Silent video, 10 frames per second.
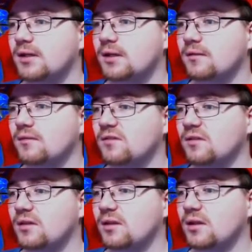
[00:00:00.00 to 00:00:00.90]
Down to
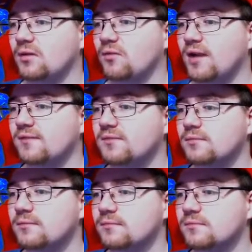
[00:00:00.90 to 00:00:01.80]
the
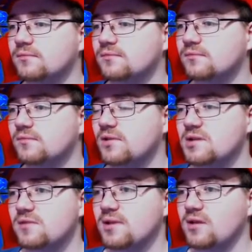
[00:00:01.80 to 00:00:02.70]
gravel. Well,
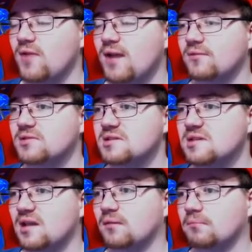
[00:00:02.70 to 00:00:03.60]
it's not really gravel, it's
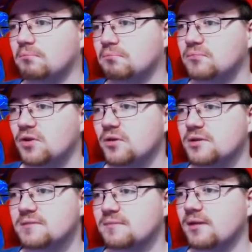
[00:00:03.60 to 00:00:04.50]
like dirt.
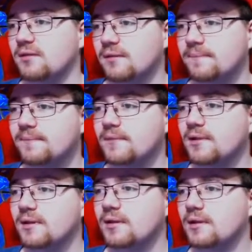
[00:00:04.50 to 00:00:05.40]
I don't know.
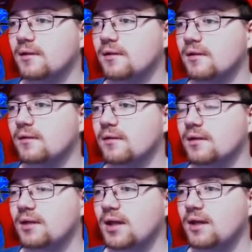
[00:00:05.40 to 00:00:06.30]

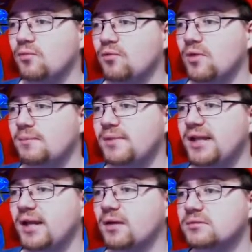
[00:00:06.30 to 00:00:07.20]
Okay, piranha
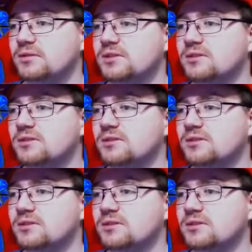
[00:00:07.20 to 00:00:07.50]
peons.